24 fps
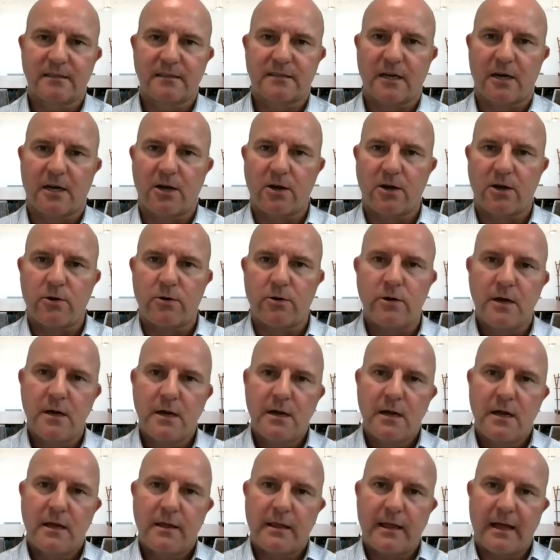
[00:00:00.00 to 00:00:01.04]
So
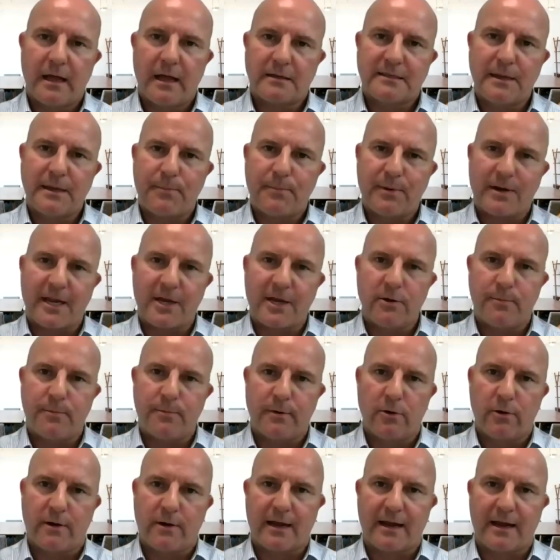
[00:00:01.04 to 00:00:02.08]
typically you're
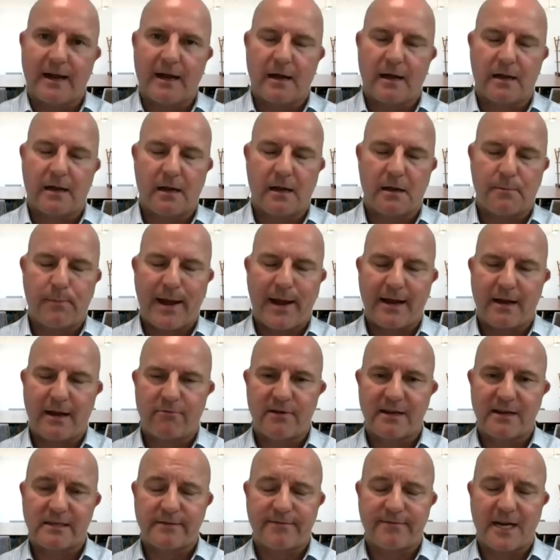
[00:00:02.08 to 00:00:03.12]
looking at paying a
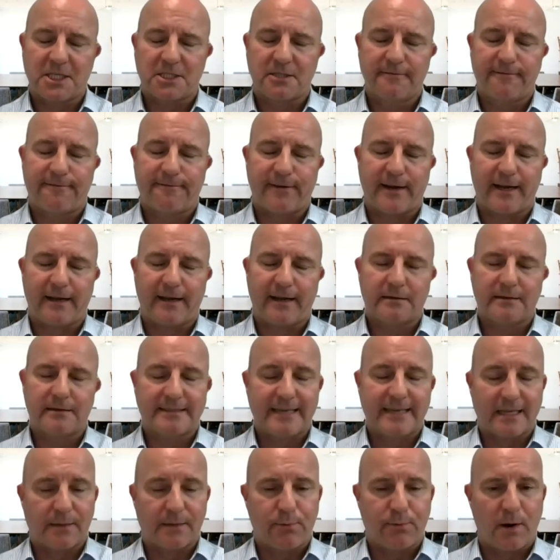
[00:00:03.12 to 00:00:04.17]
reservation fee to
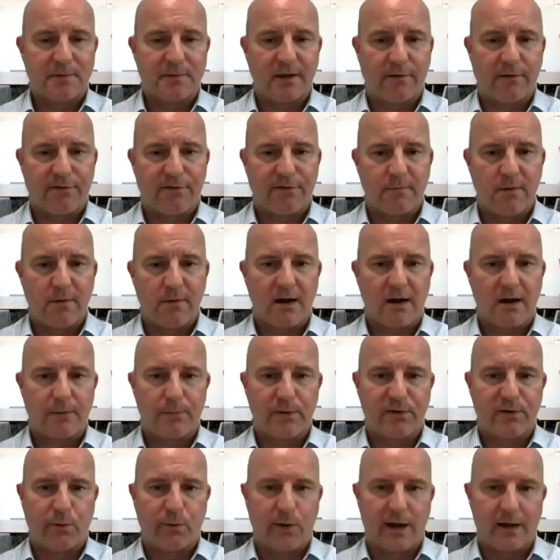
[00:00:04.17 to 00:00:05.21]
take the property off the market
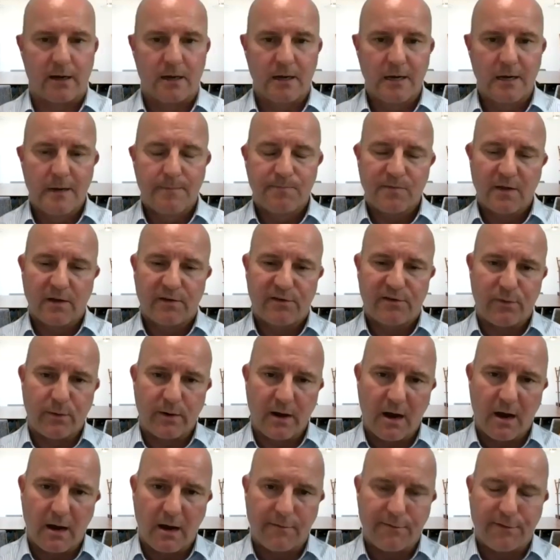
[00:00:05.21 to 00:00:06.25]
between
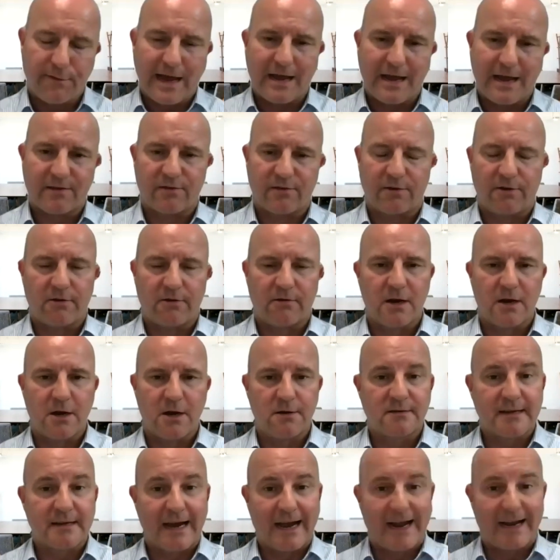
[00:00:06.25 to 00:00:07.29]

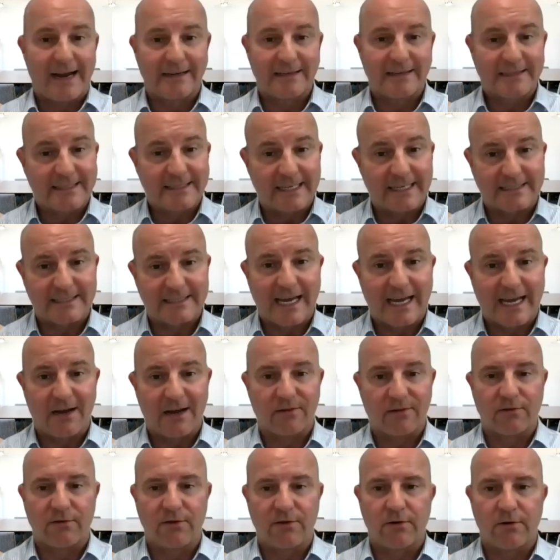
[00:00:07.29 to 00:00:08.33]
€2,500 and
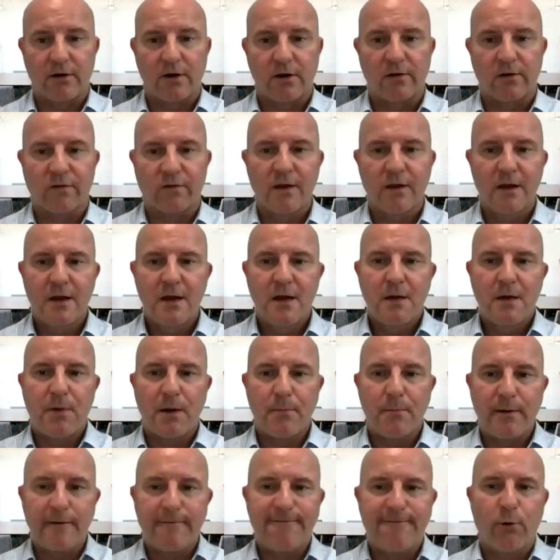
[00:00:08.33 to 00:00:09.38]
€6,000. But
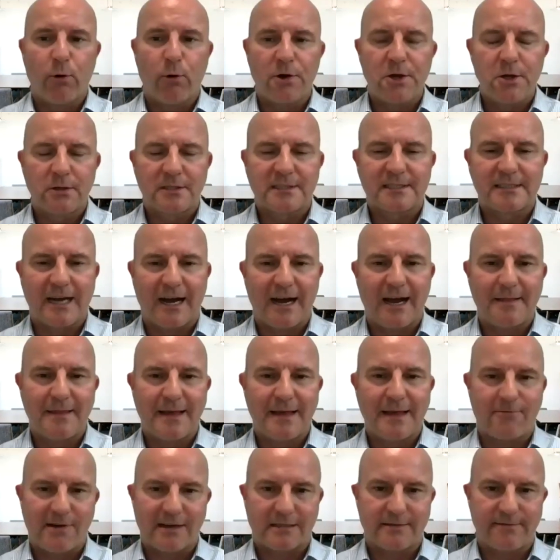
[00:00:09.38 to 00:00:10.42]
before you sign
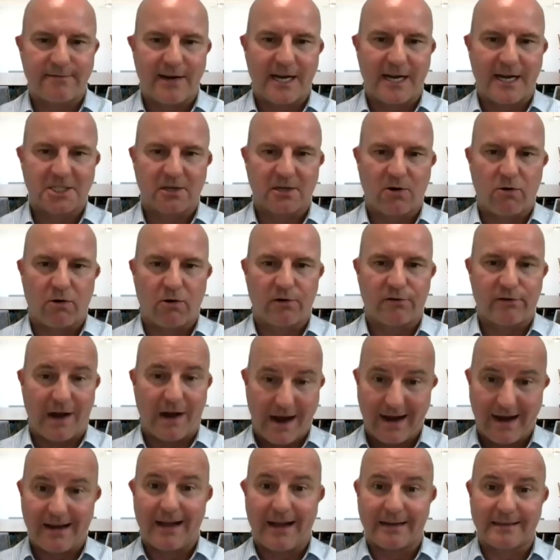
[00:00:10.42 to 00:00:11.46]
that reservation contract,
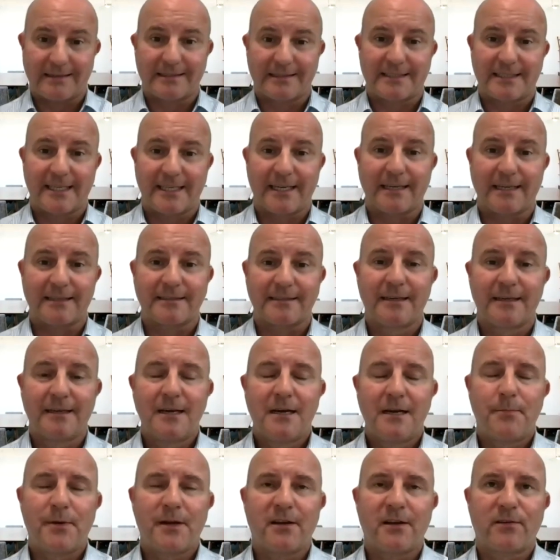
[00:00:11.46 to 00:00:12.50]
I'd like to see it,
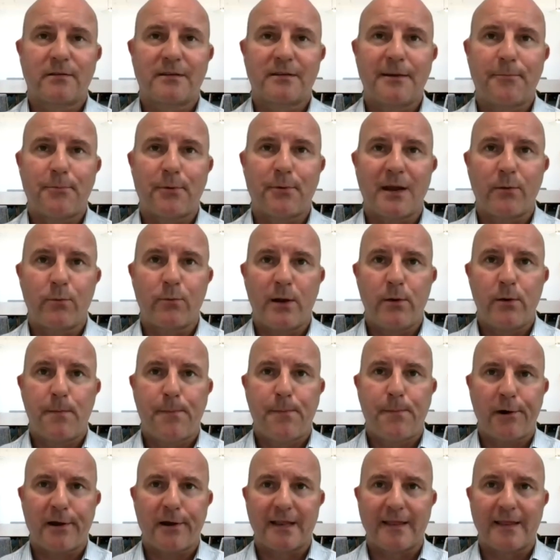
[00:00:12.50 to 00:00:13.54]
because typically we would
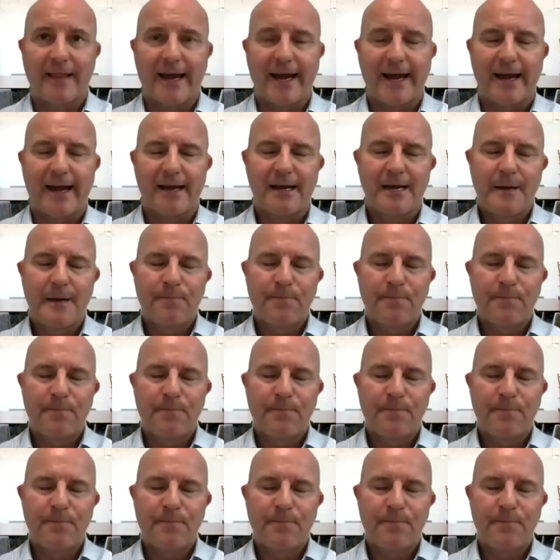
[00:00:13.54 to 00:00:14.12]
put in there